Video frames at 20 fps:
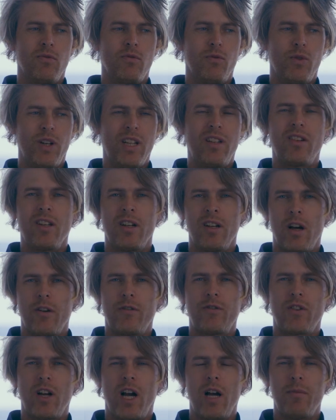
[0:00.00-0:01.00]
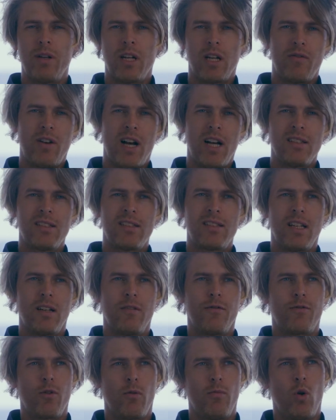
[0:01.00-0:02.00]
with enough time in advance,
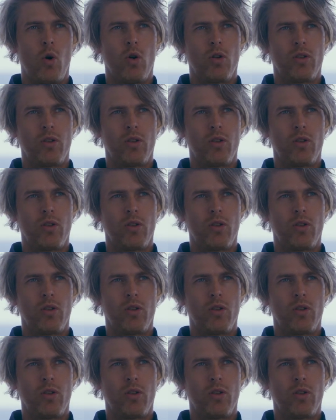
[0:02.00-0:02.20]
and from all